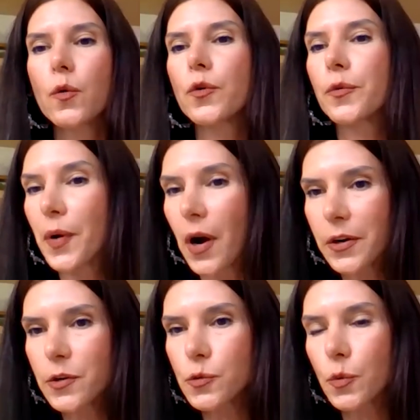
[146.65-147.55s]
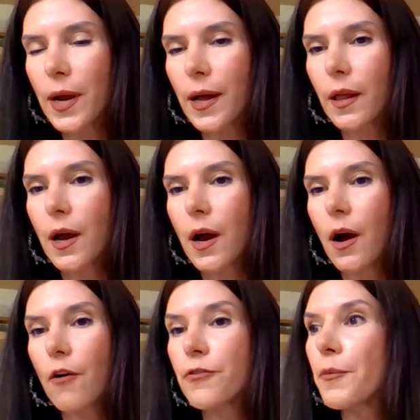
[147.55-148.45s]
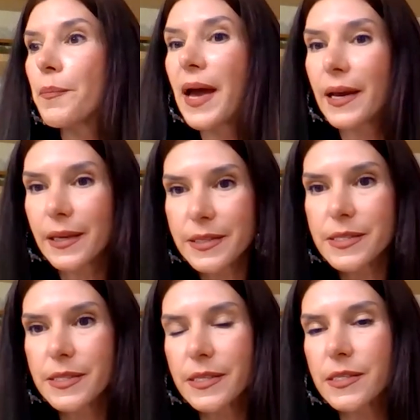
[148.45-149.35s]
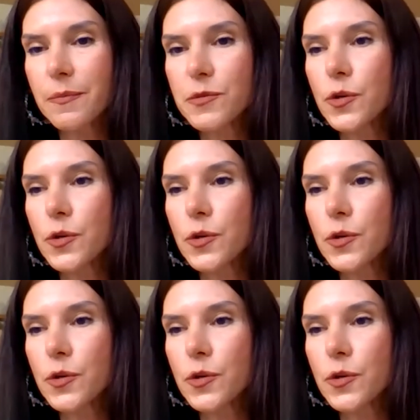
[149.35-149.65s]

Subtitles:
We're part as well of the banking system.